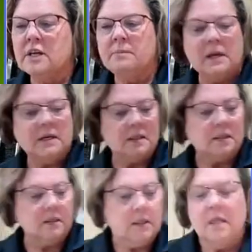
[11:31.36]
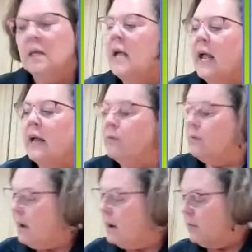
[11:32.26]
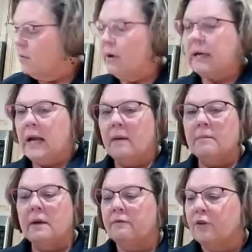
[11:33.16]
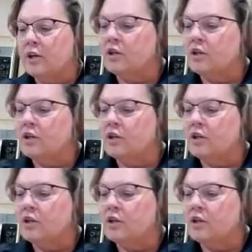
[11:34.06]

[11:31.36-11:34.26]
There's our basil. And remember, Rick got me a